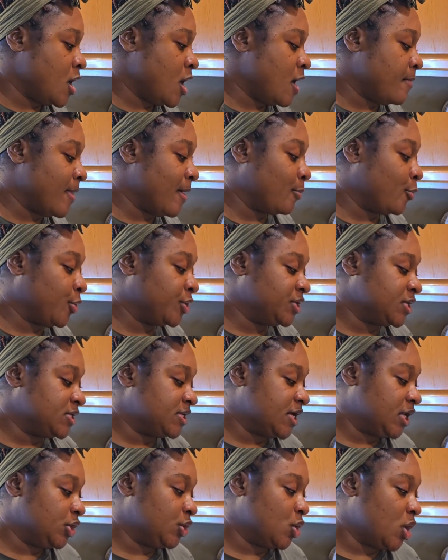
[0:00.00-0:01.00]
I'm going to
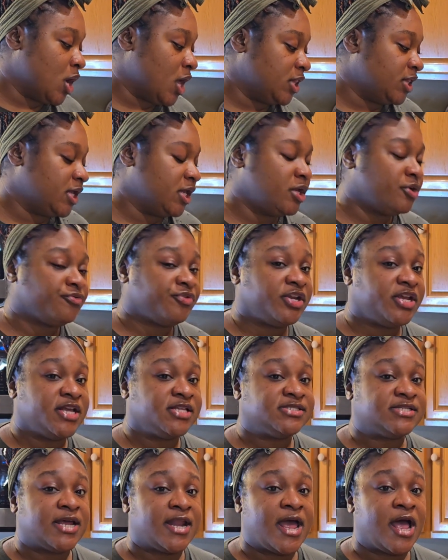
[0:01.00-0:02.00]
tell you all the
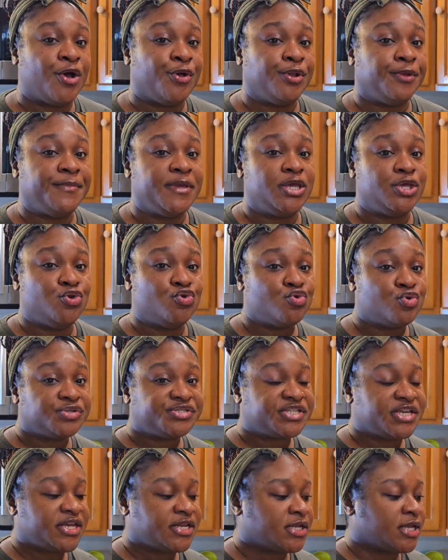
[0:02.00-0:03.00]
ingredients that I will be
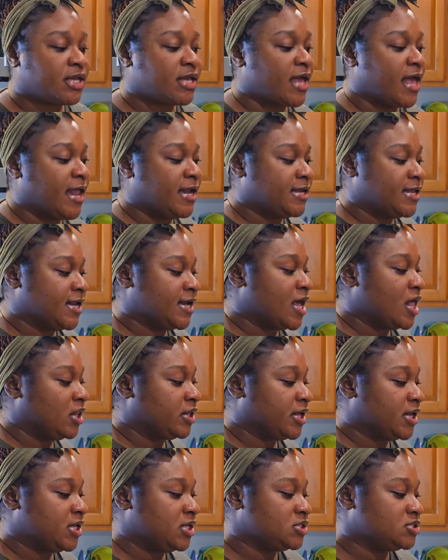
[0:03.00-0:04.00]
using, and then I'll
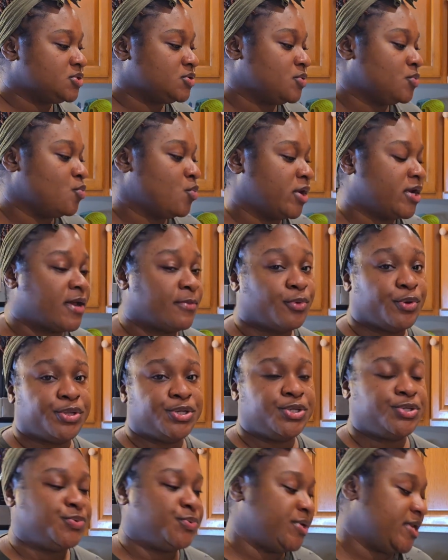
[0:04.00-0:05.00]
get into what I'm
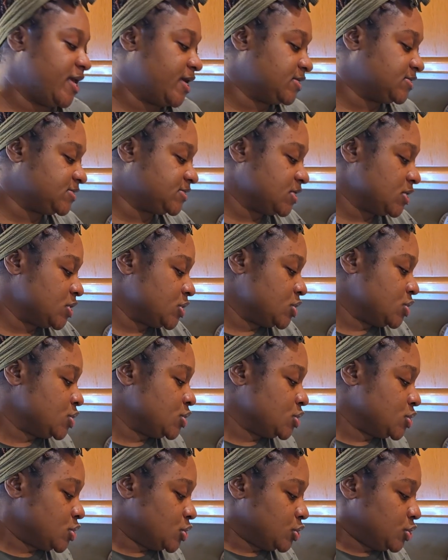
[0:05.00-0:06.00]
going to do next.
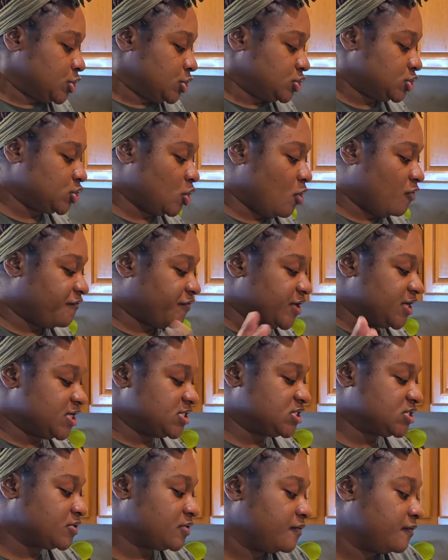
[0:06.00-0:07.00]
So for
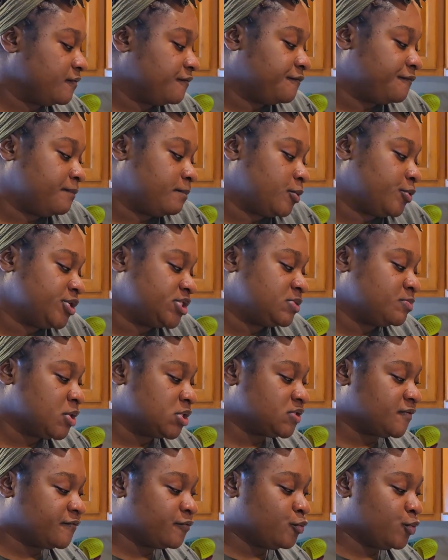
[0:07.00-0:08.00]
this
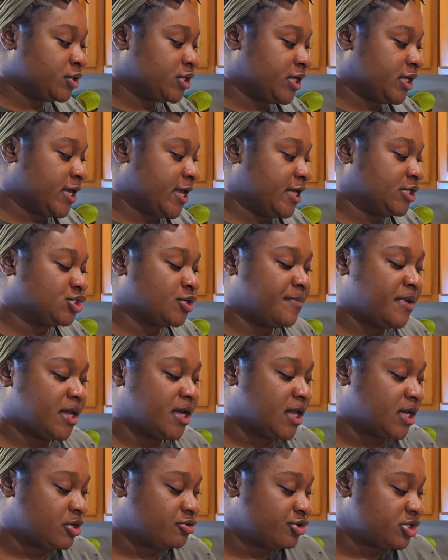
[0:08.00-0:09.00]
Christmas fruit cake,
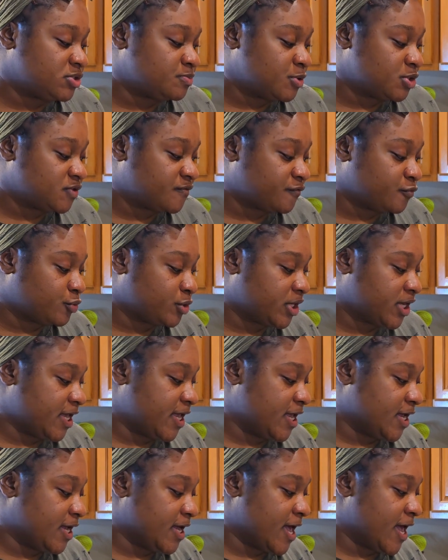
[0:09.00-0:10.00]
Jamaican Christmas fruit
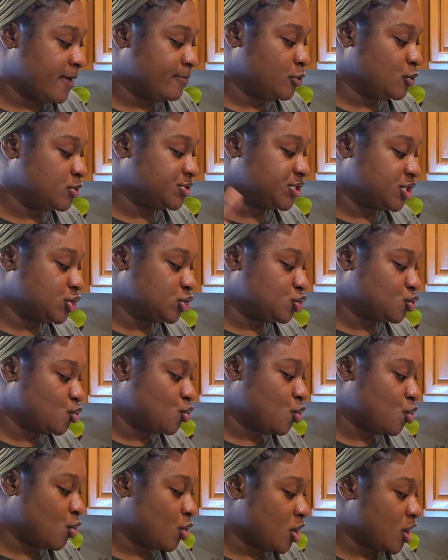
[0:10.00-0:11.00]
cake, I'm using
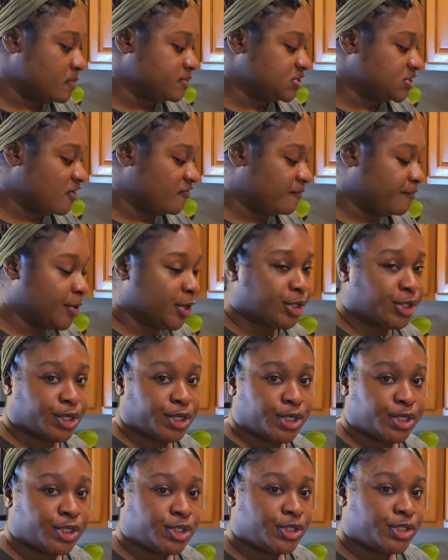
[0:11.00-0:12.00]
2 cups of
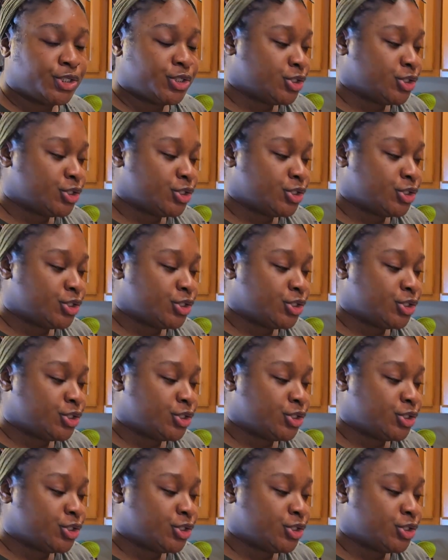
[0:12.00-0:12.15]
butter,